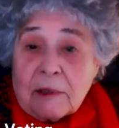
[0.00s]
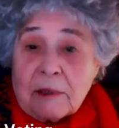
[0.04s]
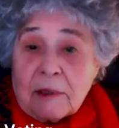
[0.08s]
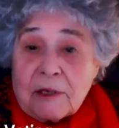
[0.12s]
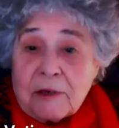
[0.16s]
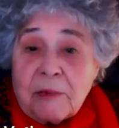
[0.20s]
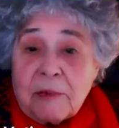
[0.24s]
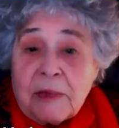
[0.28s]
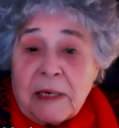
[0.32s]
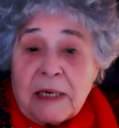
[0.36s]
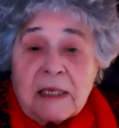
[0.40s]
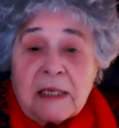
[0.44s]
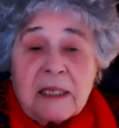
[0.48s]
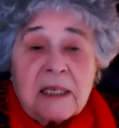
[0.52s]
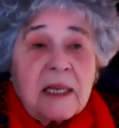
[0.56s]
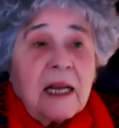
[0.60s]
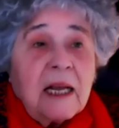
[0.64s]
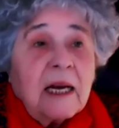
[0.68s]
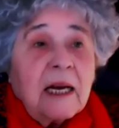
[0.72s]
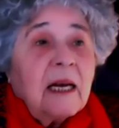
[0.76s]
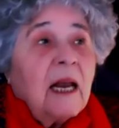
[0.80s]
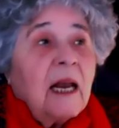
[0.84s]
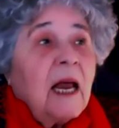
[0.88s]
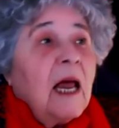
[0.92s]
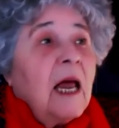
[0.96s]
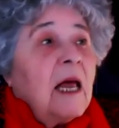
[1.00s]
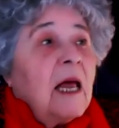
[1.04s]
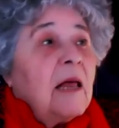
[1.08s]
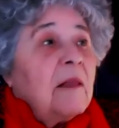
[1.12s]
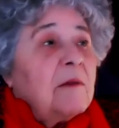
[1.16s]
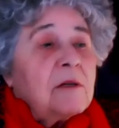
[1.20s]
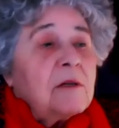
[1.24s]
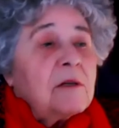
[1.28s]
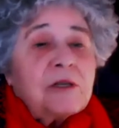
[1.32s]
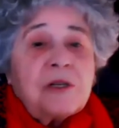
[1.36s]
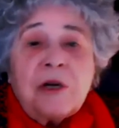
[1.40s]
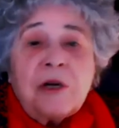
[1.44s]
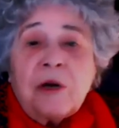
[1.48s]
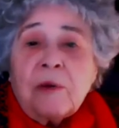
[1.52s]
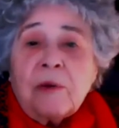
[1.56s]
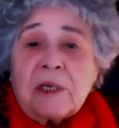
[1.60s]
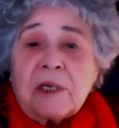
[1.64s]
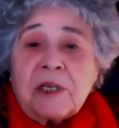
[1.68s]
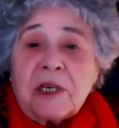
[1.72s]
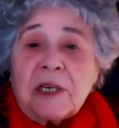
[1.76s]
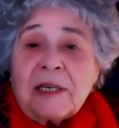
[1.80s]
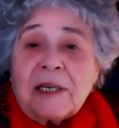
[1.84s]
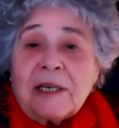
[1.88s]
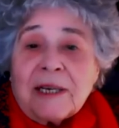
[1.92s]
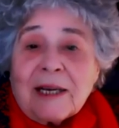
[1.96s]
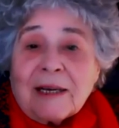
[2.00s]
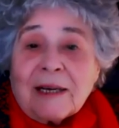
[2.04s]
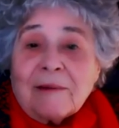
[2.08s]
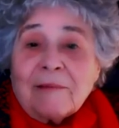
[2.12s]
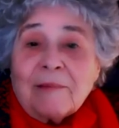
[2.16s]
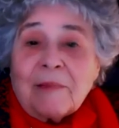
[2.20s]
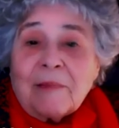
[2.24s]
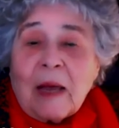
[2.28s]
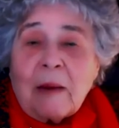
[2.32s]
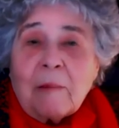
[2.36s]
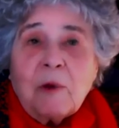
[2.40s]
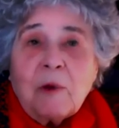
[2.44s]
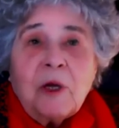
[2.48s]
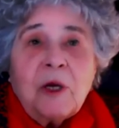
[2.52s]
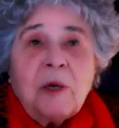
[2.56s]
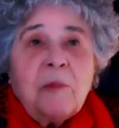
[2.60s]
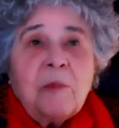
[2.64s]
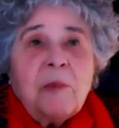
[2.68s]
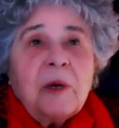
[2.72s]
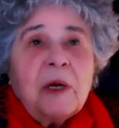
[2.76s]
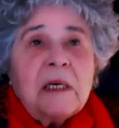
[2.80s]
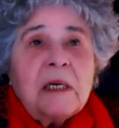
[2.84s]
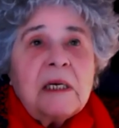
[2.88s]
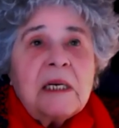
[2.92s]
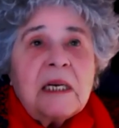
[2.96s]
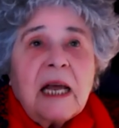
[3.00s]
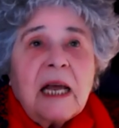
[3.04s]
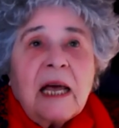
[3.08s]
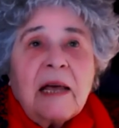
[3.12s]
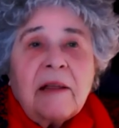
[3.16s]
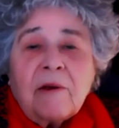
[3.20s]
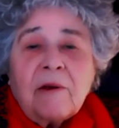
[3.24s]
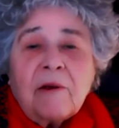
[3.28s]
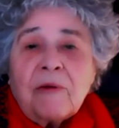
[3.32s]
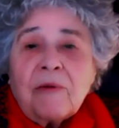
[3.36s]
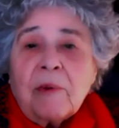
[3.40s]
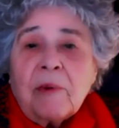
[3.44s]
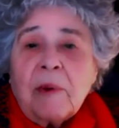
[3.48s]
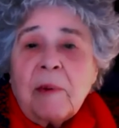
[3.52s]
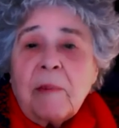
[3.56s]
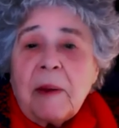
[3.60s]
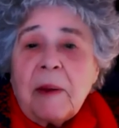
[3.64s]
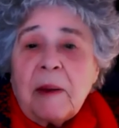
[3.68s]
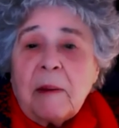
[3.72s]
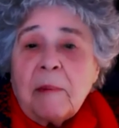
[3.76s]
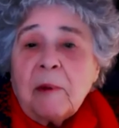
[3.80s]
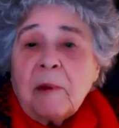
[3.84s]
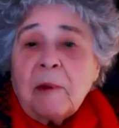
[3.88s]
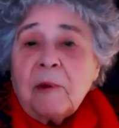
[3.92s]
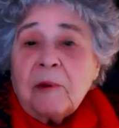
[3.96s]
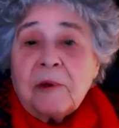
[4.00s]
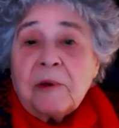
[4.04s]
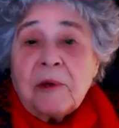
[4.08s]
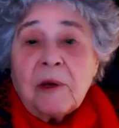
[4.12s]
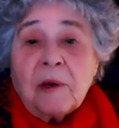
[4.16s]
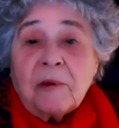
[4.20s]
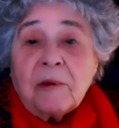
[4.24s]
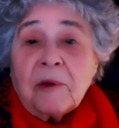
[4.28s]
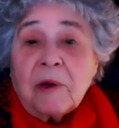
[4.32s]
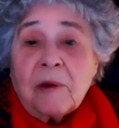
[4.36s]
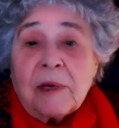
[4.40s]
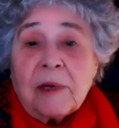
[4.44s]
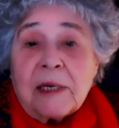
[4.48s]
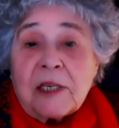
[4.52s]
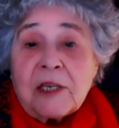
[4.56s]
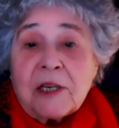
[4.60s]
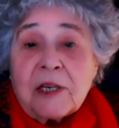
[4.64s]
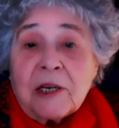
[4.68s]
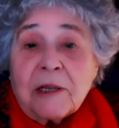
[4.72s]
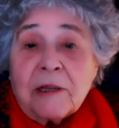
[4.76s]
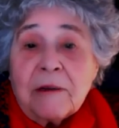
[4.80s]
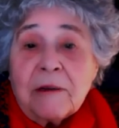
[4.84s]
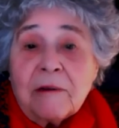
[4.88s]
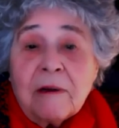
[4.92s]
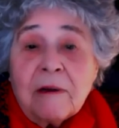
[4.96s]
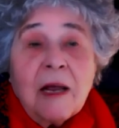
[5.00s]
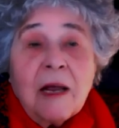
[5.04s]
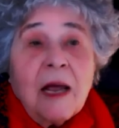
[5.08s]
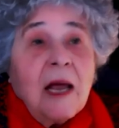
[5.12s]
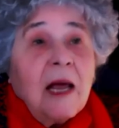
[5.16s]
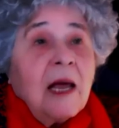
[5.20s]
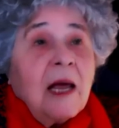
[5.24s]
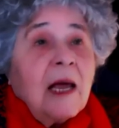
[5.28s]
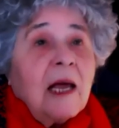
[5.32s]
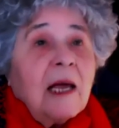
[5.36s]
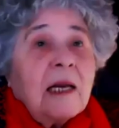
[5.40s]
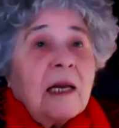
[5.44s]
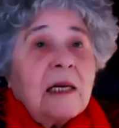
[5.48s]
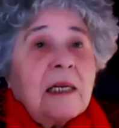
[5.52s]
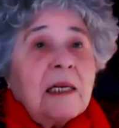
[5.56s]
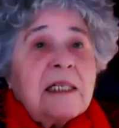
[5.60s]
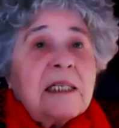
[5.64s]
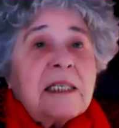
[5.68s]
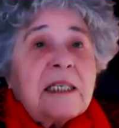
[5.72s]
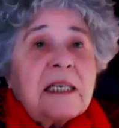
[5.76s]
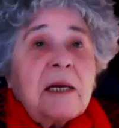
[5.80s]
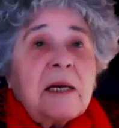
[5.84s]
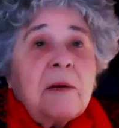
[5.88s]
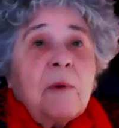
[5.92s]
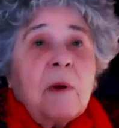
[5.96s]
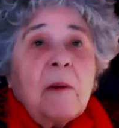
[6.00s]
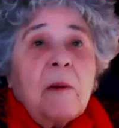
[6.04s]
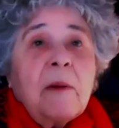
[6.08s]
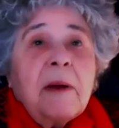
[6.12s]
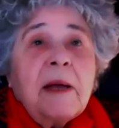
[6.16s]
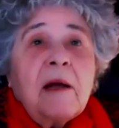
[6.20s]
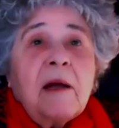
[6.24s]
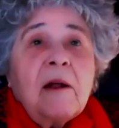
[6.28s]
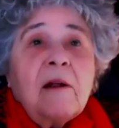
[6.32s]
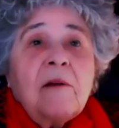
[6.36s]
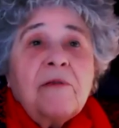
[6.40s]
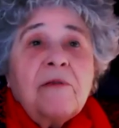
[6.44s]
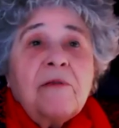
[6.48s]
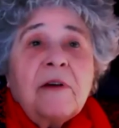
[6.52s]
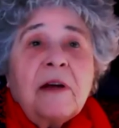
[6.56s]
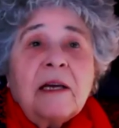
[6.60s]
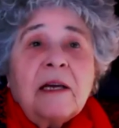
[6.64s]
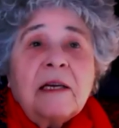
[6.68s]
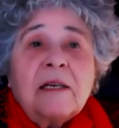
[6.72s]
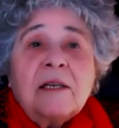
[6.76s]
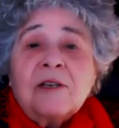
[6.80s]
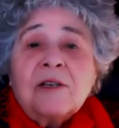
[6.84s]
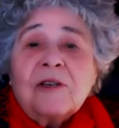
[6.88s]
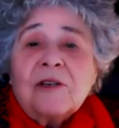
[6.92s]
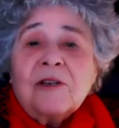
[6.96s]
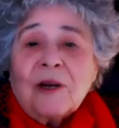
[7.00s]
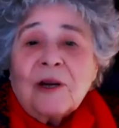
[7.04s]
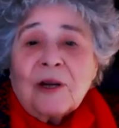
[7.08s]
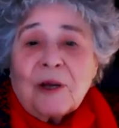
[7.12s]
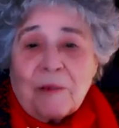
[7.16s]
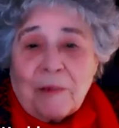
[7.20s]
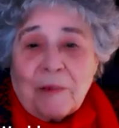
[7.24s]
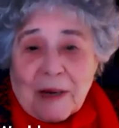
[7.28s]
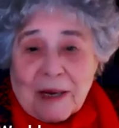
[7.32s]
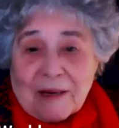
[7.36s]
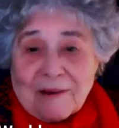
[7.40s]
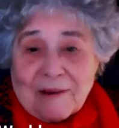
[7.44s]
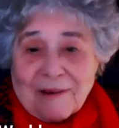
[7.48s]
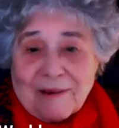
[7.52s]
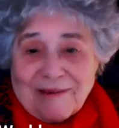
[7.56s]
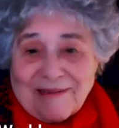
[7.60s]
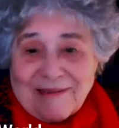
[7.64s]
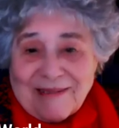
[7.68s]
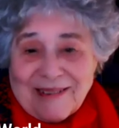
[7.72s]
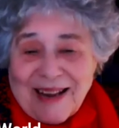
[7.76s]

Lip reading: which means that there's no agenda. I'm going to bring together three people who don't know each other, and let's see what we all find to talk about.